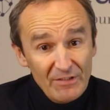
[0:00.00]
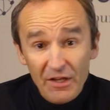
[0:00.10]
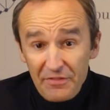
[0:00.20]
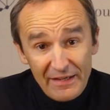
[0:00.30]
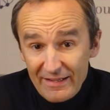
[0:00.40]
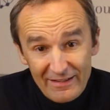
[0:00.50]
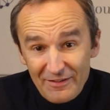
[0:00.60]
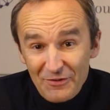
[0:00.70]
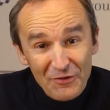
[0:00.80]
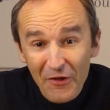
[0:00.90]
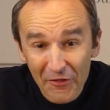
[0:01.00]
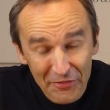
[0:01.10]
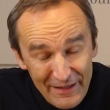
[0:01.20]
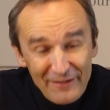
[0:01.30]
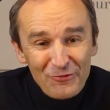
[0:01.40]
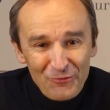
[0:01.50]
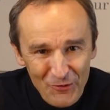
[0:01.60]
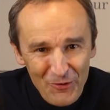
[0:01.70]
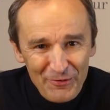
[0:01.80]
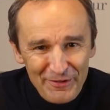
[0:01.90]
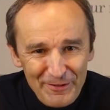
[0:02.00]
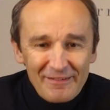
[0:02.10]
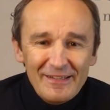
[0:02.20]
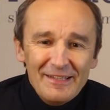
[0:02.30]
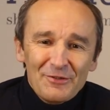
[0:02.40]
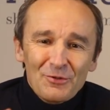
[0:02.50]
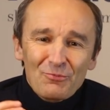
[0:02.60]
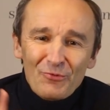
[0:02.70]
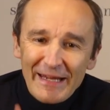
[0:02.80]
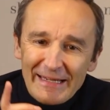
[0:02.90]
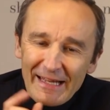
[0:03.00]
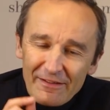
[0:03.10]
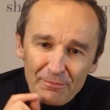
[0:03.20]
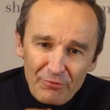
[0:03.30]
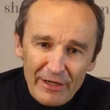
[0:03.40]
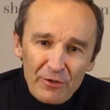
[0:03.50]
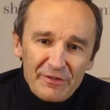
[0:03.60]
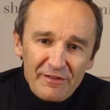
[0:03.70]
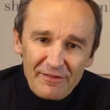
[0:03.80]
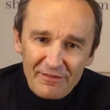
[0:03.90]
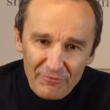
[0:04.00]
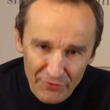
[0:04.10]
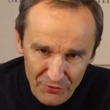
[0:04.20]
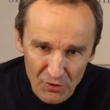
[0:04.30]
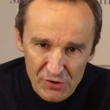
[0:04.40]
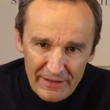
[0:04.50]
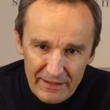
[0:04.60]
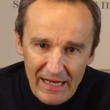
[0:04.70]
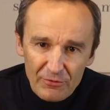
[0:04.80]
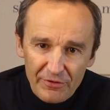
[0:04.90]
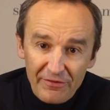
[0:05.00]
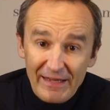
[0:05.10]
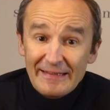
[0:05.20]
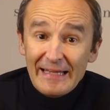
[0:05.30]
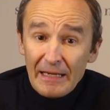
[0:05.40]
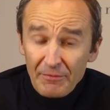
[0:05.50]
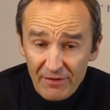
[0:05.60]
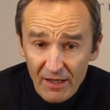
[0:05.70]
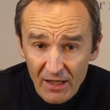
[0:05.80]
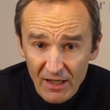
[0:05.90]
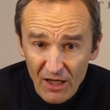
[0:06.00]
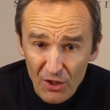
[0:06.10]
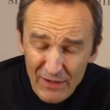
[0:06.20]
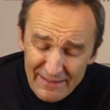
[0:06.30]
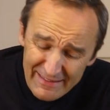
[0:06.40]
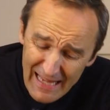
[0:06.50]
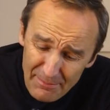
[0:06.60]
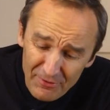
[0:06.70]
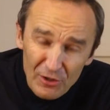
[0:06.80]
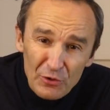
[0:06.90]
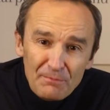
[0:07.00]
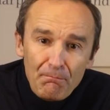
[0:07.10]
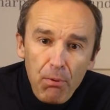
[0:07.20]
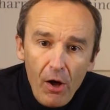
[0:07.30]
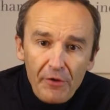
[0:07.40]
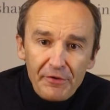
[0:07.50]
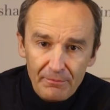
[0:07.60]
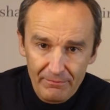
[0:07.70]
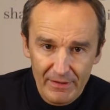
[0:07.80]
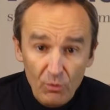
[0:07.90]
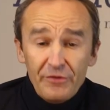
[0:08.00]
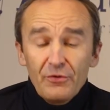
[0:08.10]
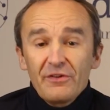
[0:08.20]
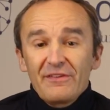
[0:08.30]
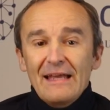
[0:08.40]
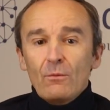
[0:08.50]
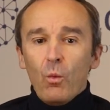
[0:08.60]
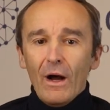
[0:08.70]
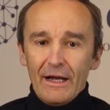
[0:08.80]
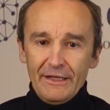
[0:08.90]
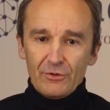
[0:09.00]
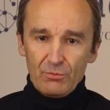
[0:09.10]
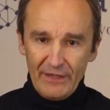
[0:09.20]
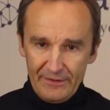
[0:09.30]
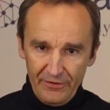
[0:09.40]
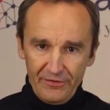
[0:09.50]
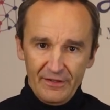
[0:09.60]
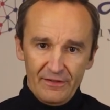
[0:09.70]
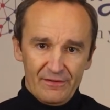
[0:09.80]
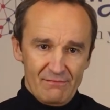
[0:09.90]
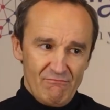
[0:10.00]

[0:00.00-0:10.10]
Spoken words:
Nothing, nothing's wrong with you. See, your brain has a priority system for social encounters and names are at the absolute bottom. But once you understand why your brain does this,